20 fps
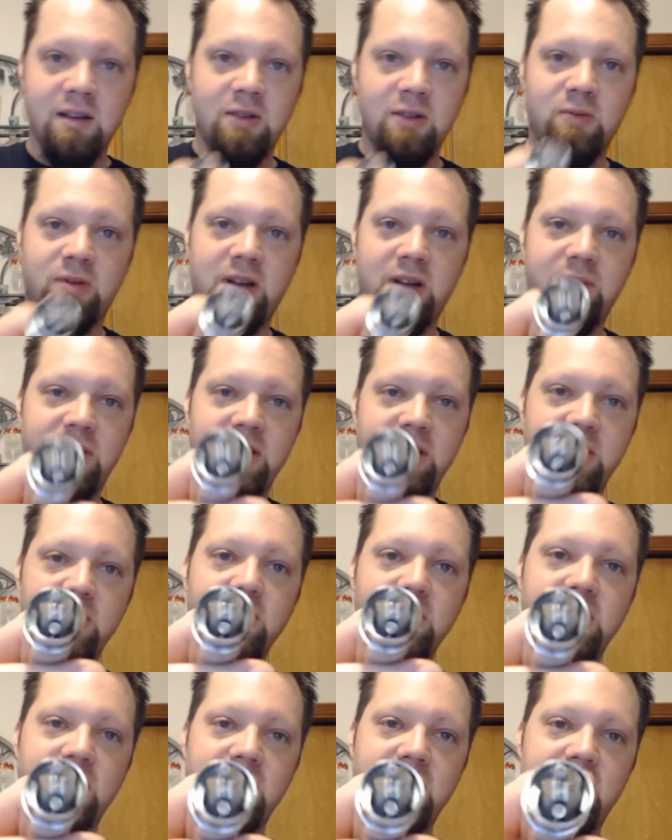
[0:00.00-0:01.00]
This one I've been
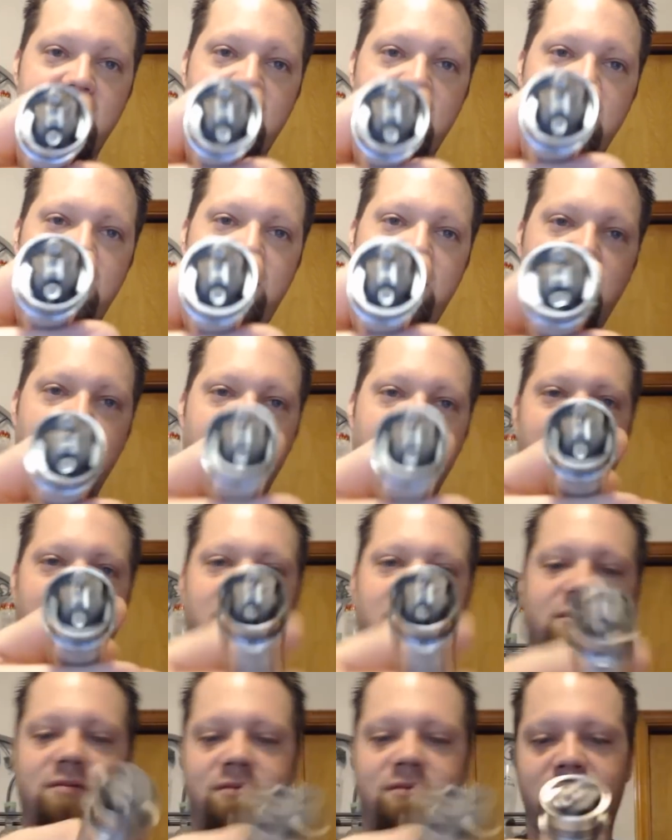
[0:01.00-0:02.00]
using now
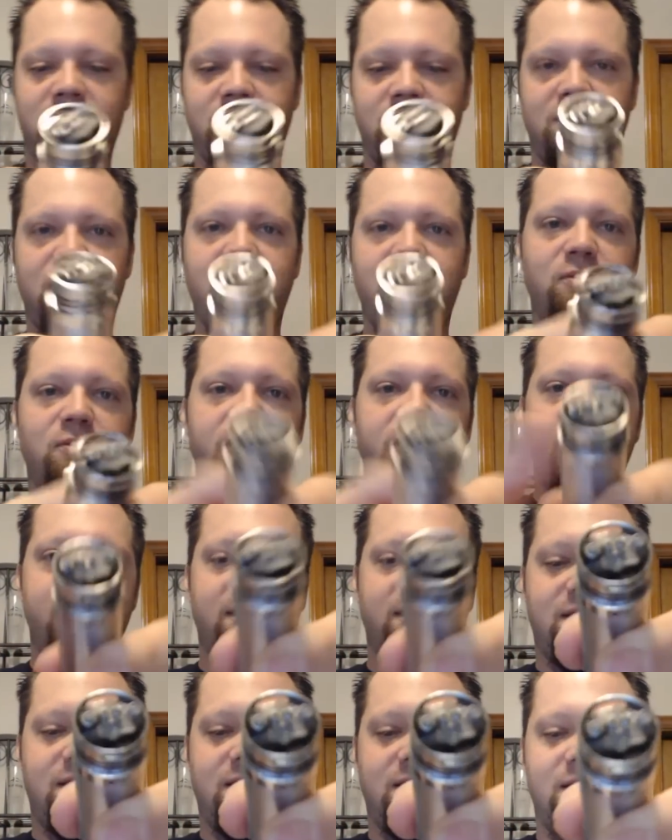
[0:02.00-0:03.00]
for 2
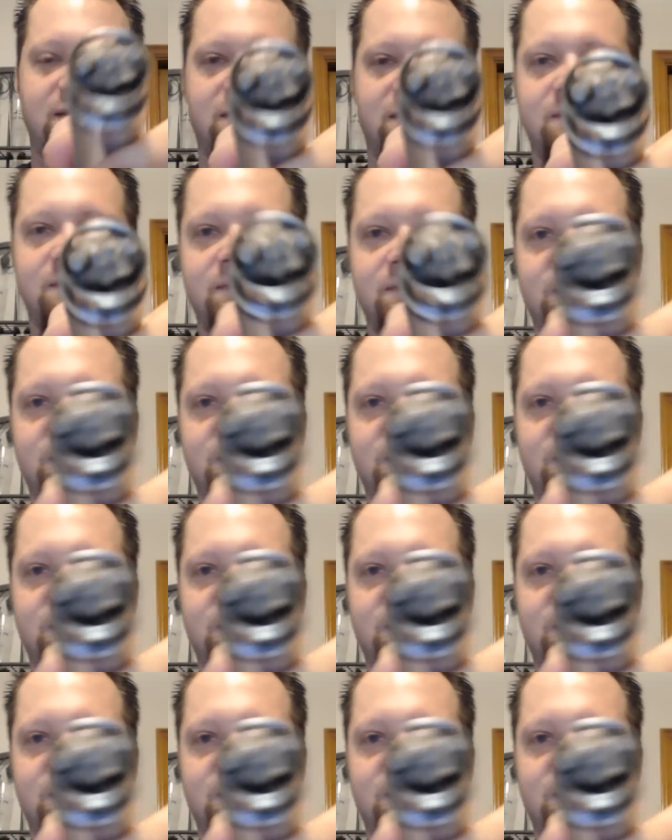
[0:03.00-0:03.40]
weeks.